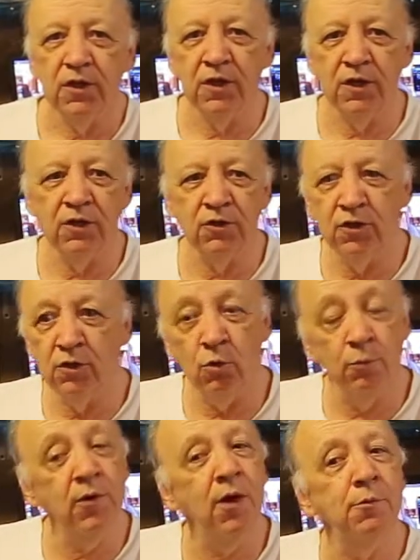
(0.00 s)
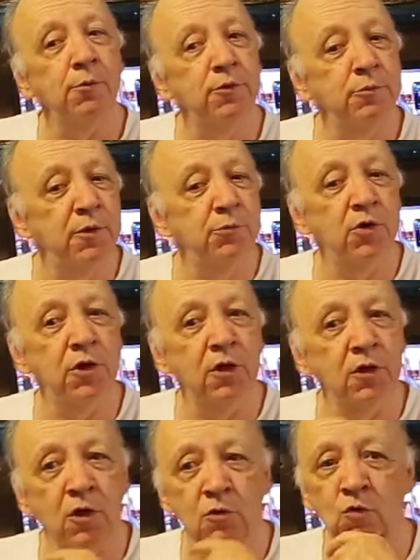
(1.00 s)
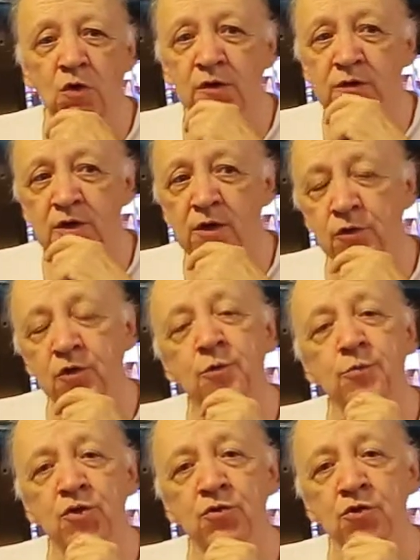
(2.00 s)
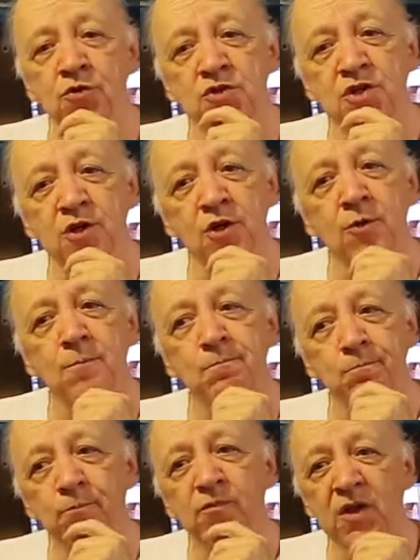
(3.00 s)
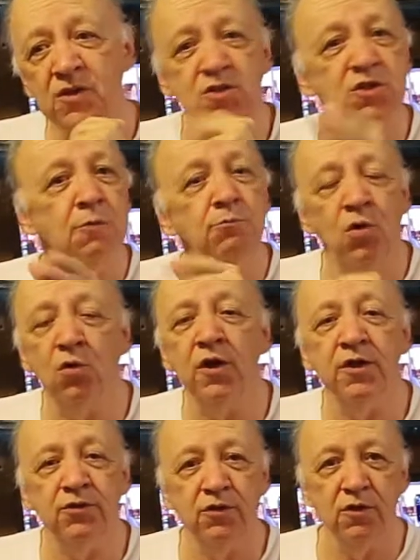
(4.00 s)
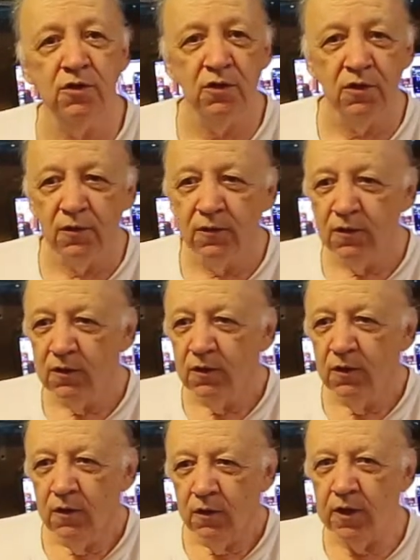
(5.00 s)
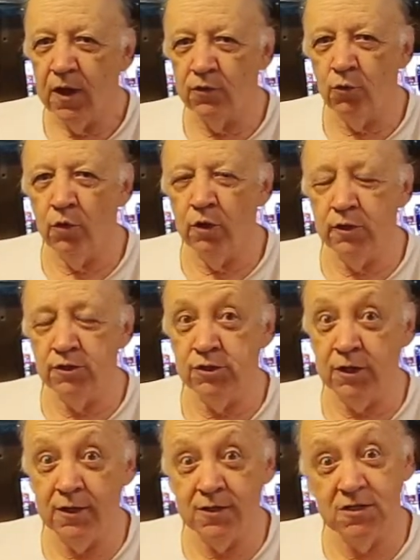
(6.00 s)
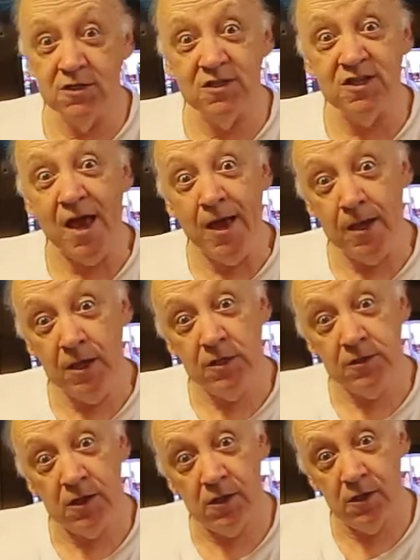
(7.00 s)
and we'll probably be putting it on one of the other computers here at some point. Now that we're into Genesis 8,